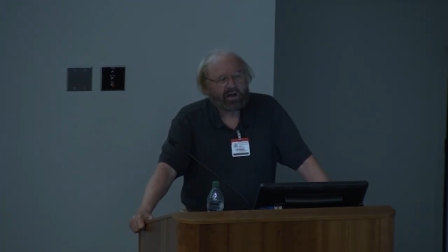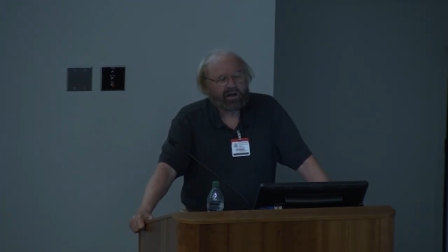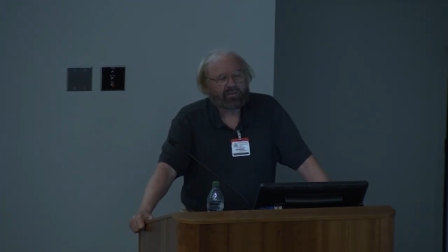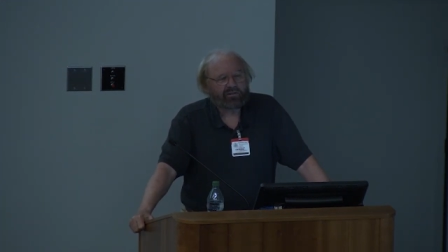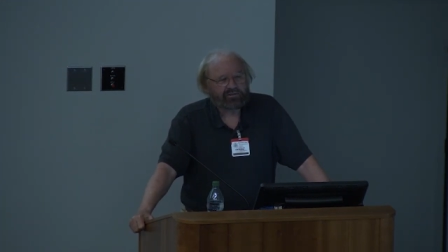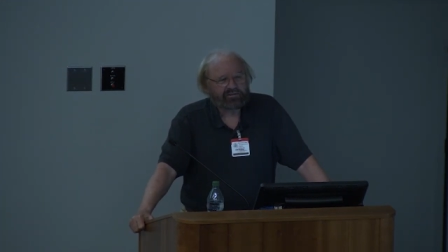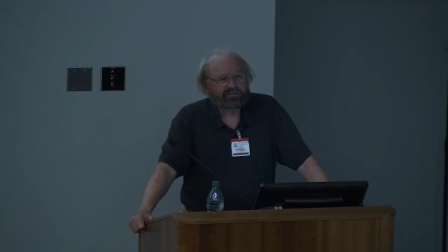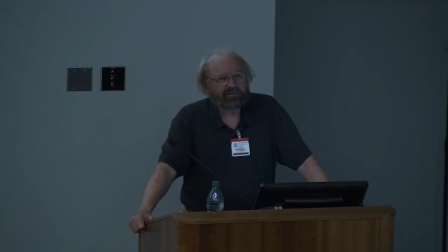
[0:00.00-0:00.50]

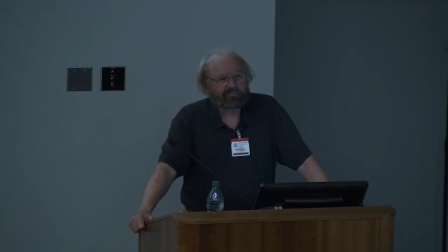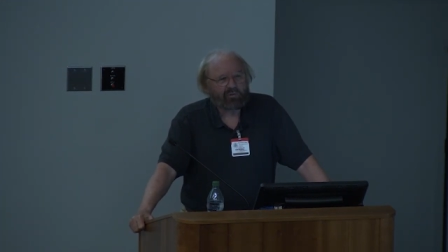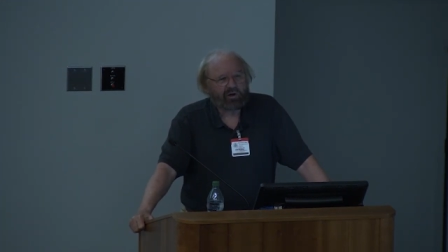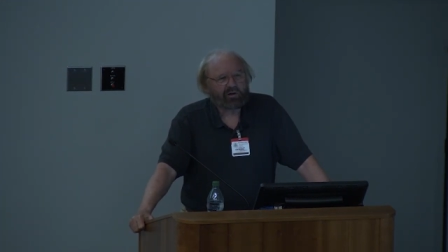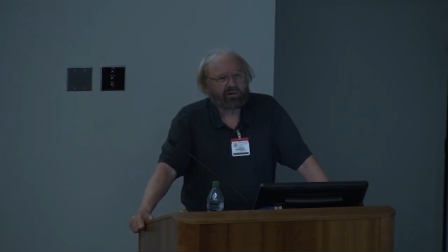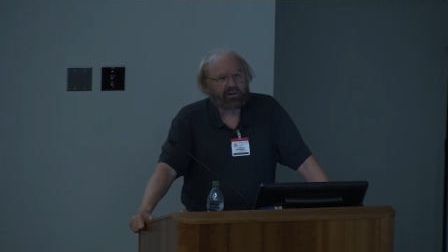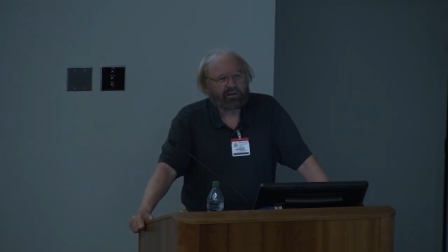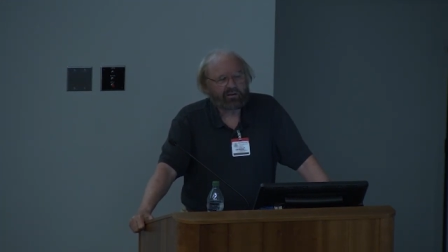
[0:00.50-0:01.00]
and this is the
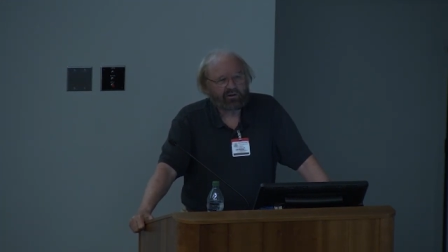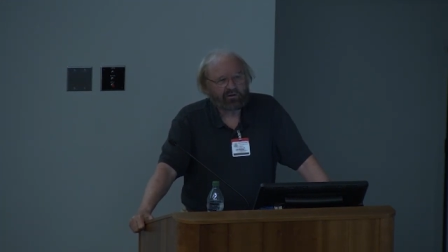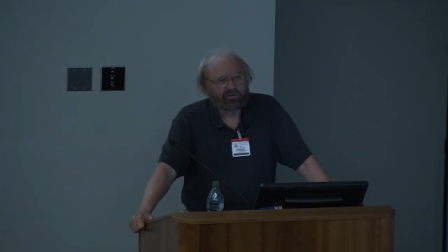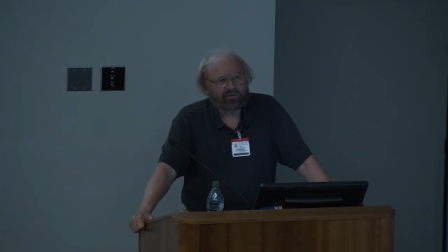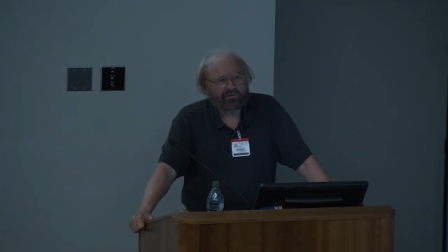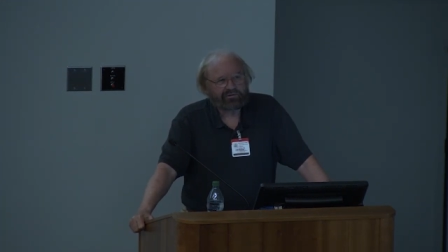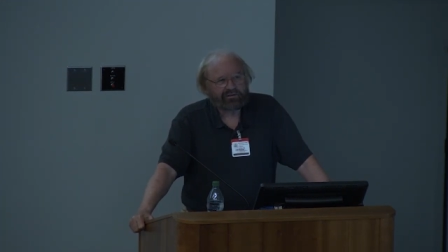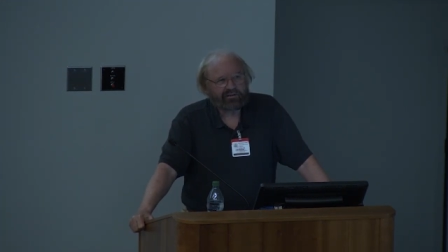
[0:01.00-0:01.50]
model they
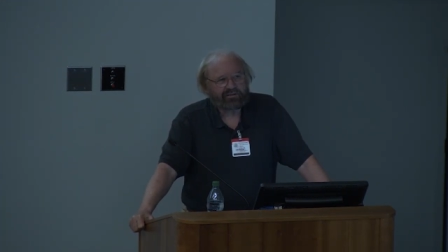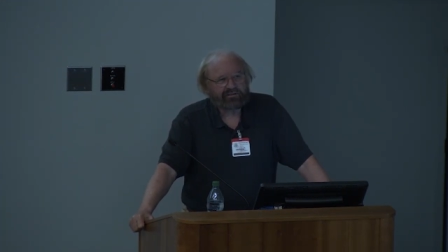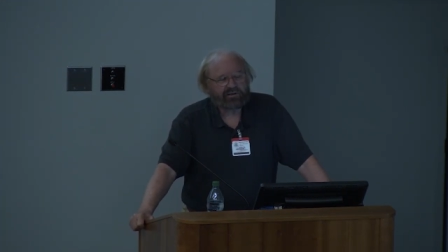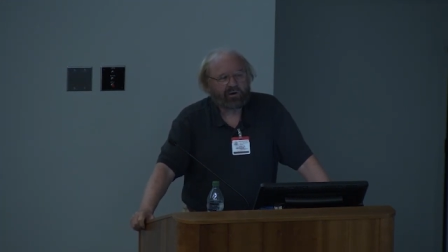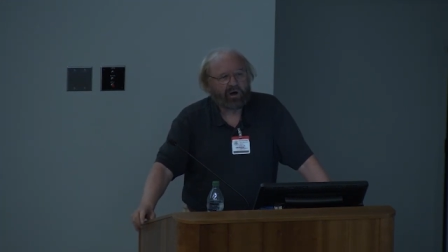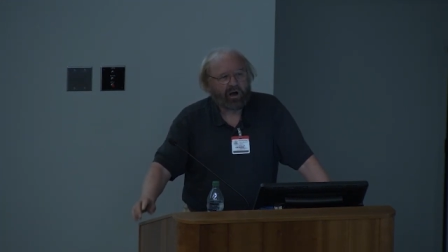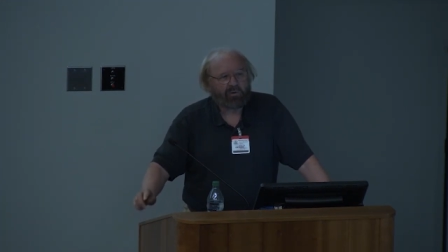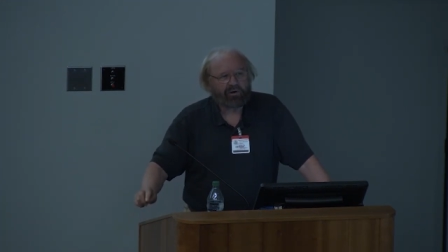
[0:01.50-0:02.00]
use, is
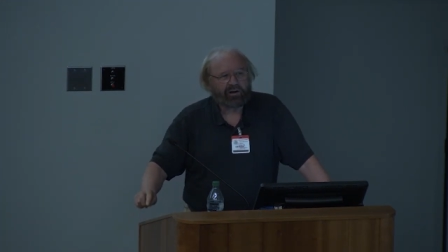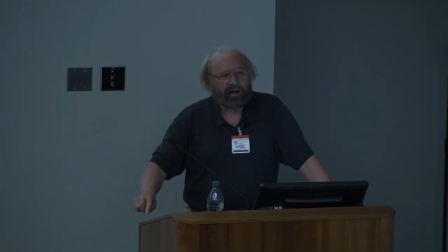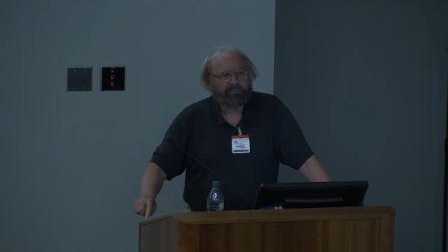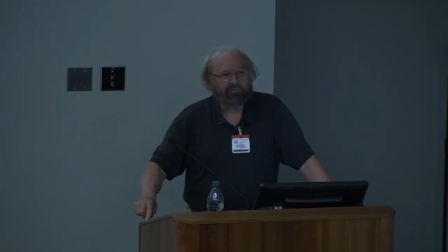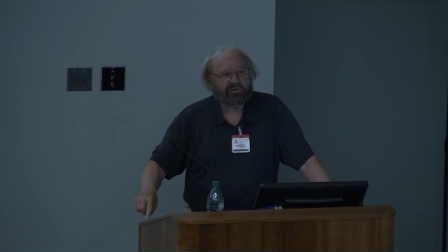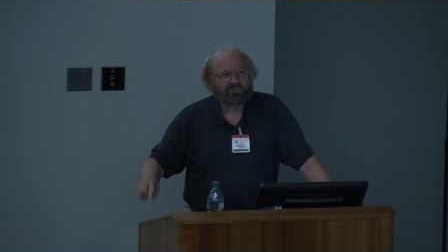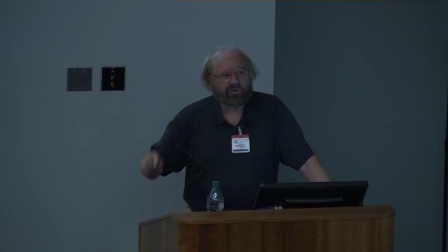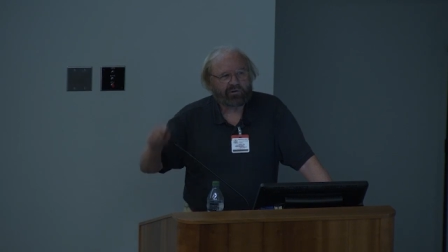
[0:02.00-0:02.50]
that what
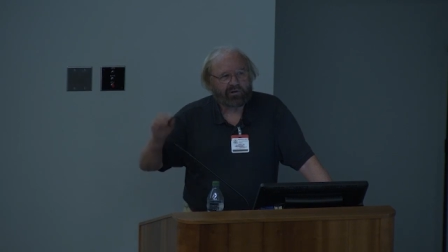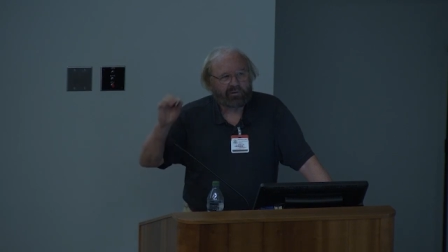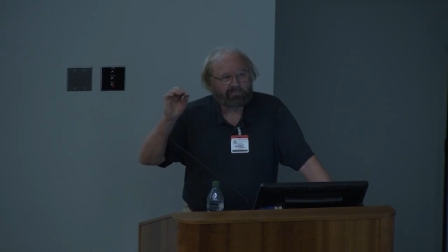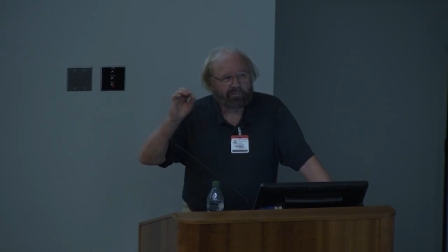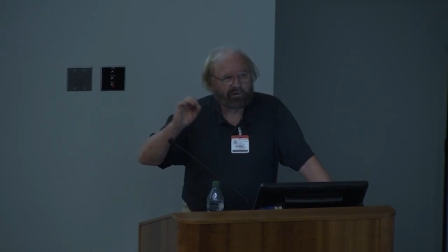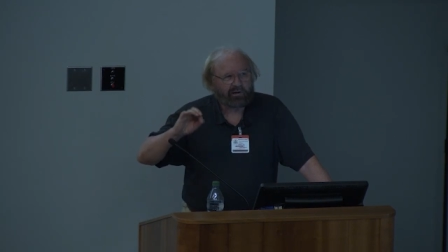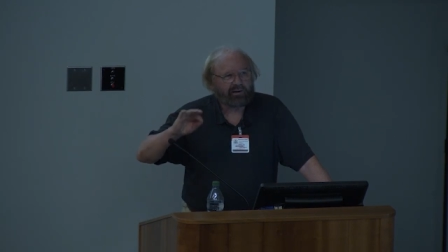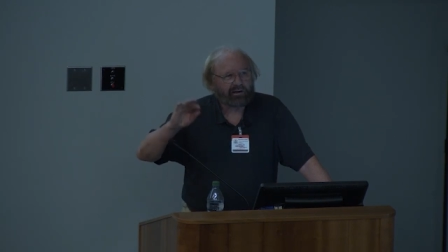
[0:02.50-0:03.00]
happens with
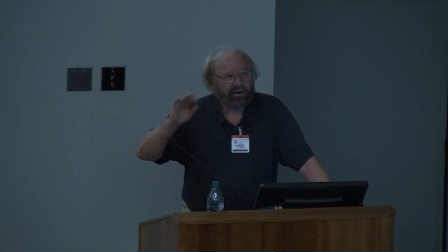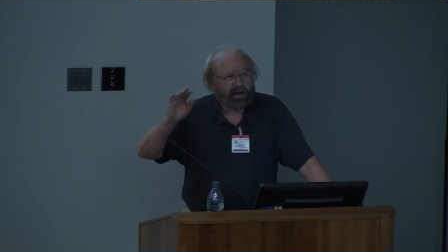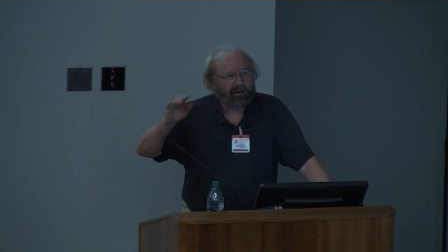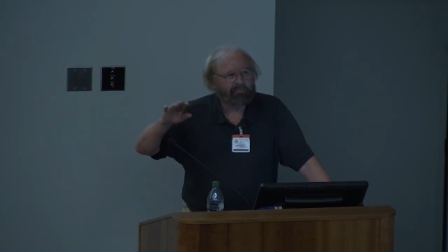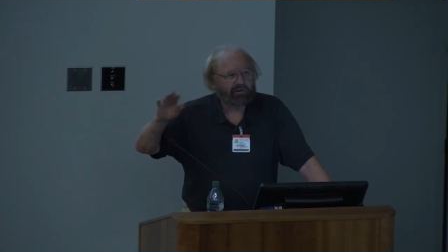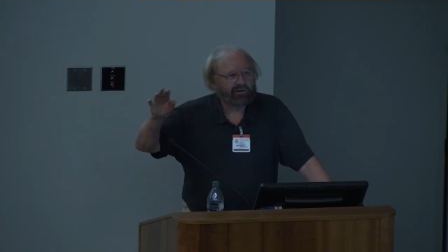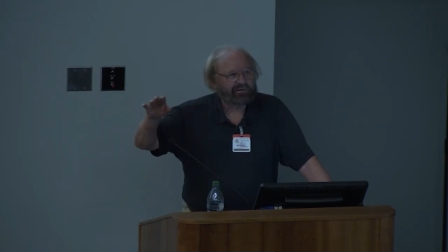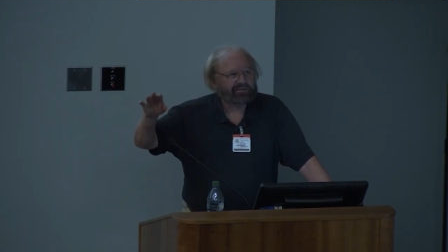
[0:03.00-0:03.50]
complete
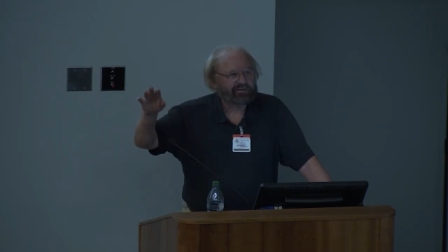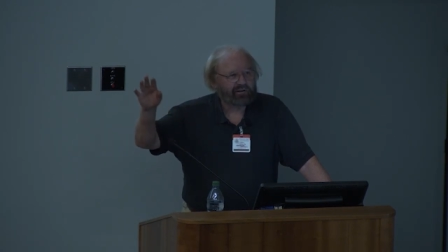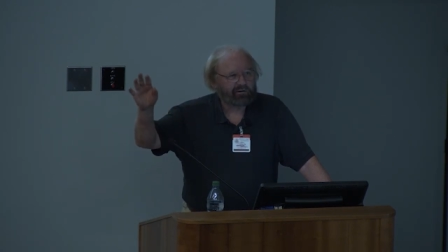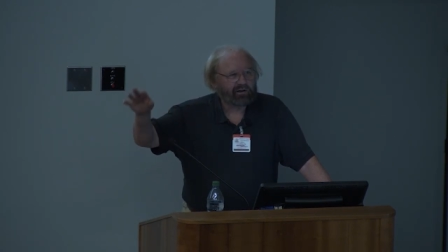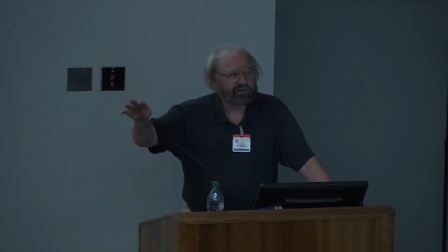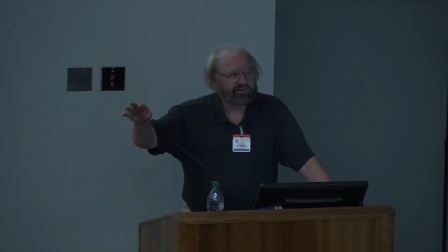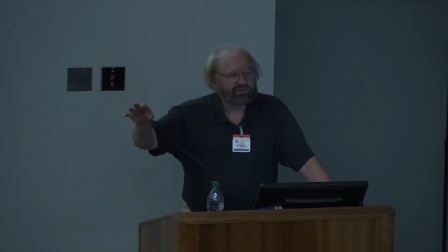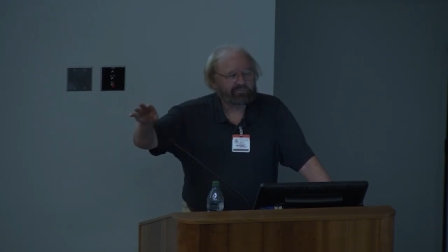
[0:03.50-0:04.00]
ab
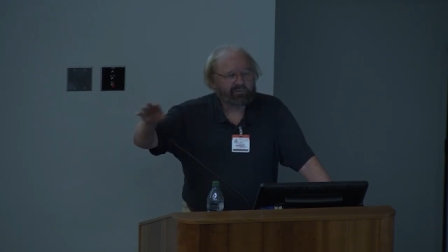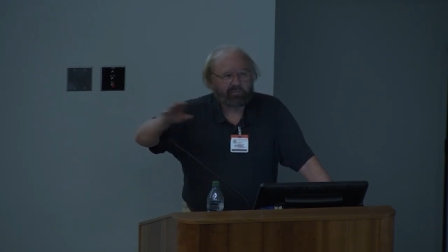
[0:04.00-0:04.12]
initio agents,